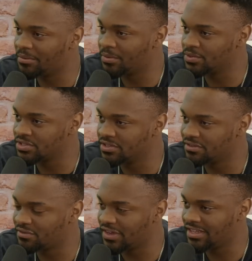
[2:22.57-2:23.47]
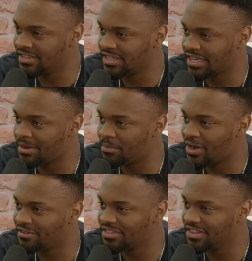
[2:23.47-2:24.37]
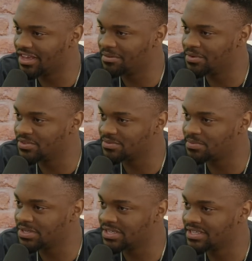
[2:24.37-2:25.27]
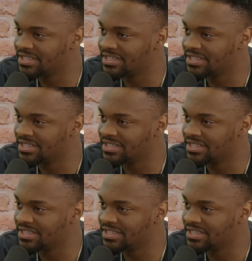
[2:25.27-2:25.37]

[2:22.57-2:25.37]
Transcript: what was the feeling in the camp after the game? It was a bit...